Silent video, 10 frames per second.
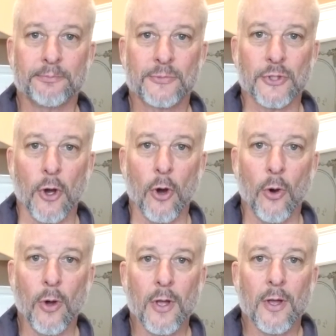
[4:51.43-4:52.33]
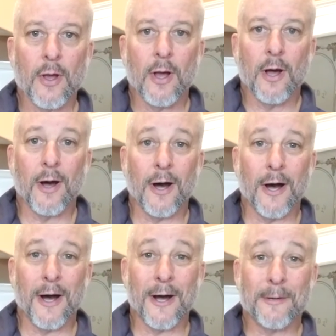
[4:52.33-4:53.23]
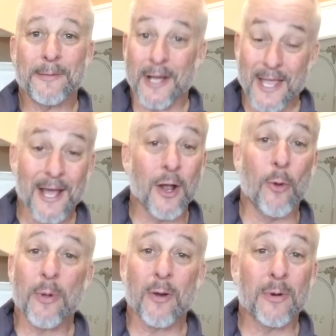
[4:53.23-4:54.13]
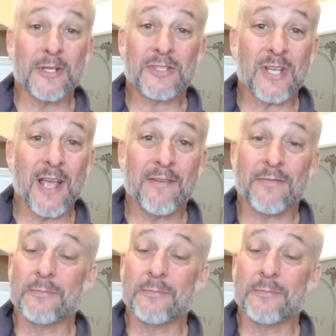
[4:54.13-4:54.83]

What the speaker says: So, again, hope everybody's safe.